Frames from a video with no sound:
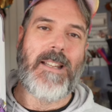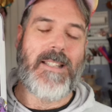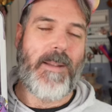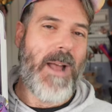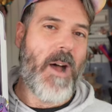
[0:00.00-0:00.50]

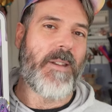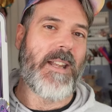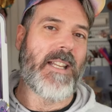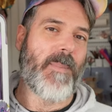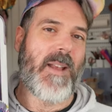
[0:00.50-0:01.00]
Disney
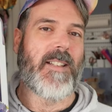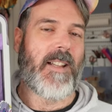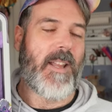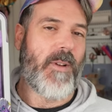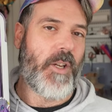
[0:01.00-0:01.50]
bounding is
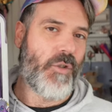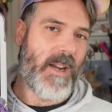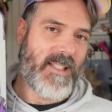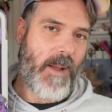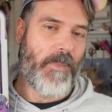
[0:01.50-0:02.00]
basically when you
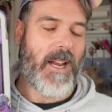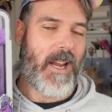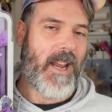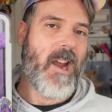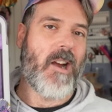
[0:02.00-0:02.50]
dress up like
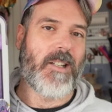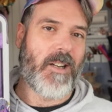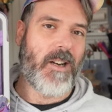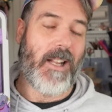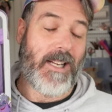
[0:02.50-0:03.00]
a
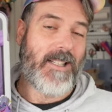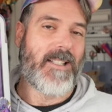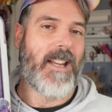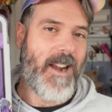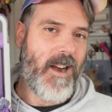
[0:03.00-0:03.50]
character, like a
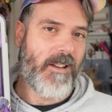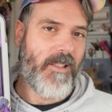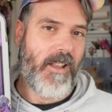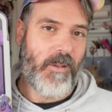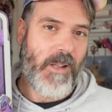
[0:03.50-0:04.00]
Disney character
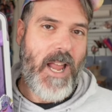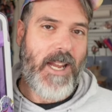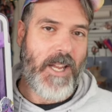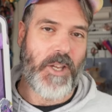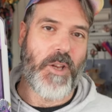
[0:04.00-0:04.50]
that you
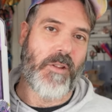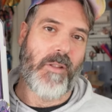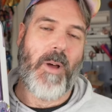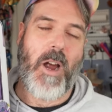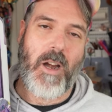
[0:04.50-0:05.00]
like, and you go to the
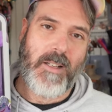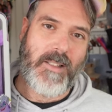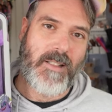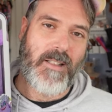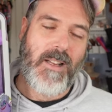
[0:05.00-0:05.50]

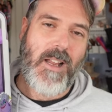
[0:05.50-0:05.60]
parks,